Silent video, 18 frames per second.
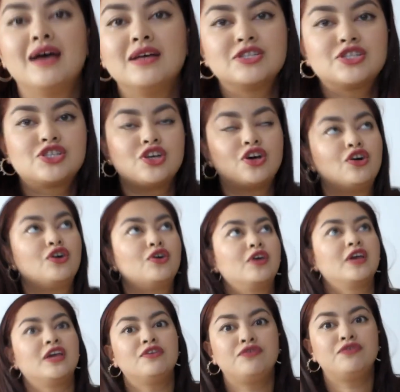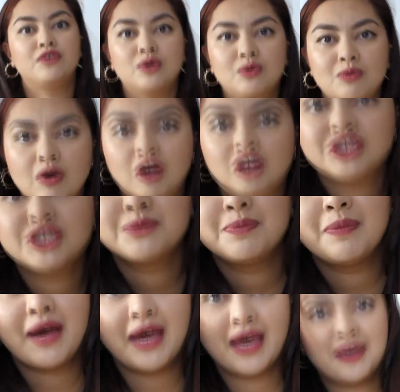So if you
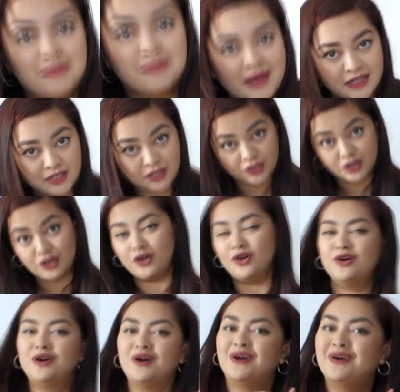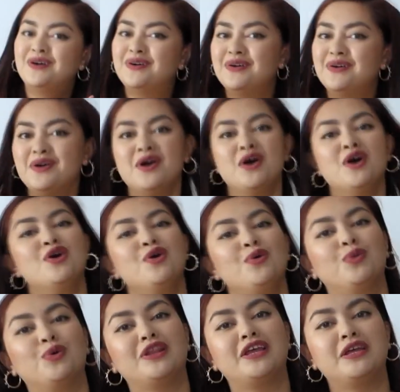watched my Bendigo
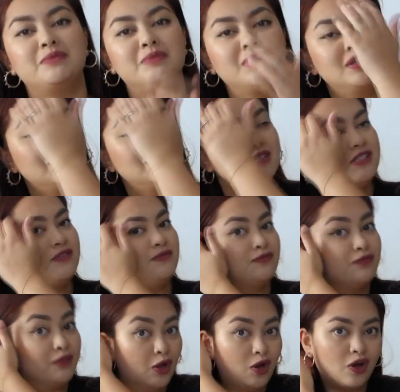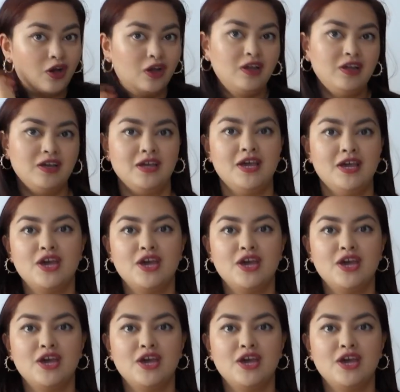Woolen Mills vlog,